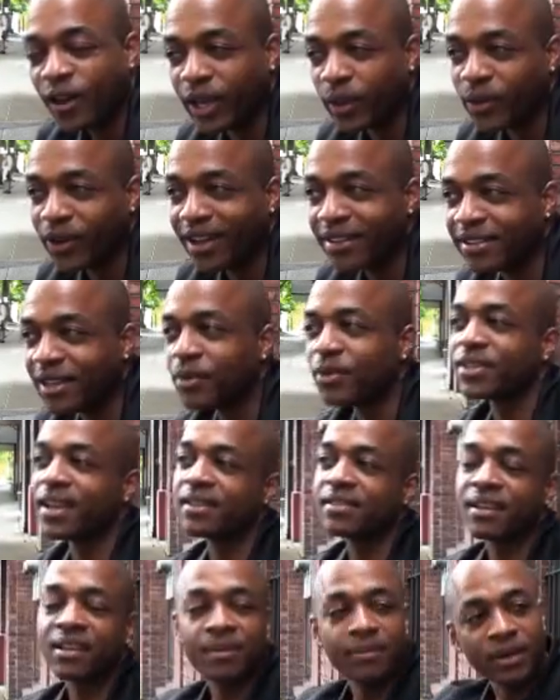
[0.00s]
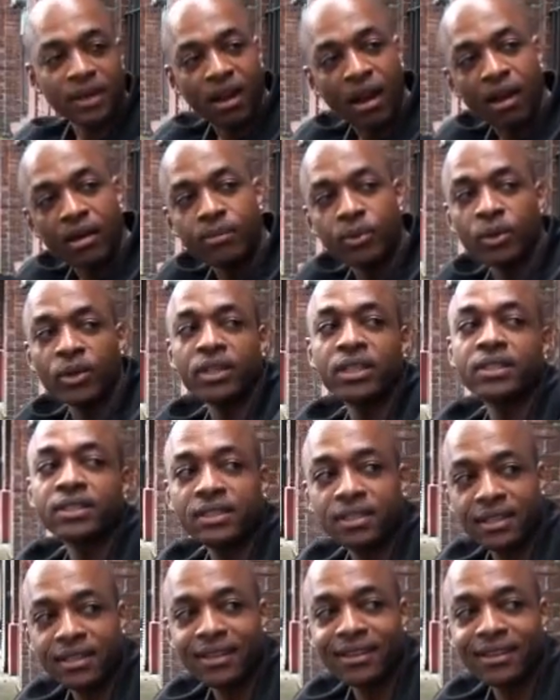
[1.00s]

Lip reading: Okay, what I did was I set up a cardboard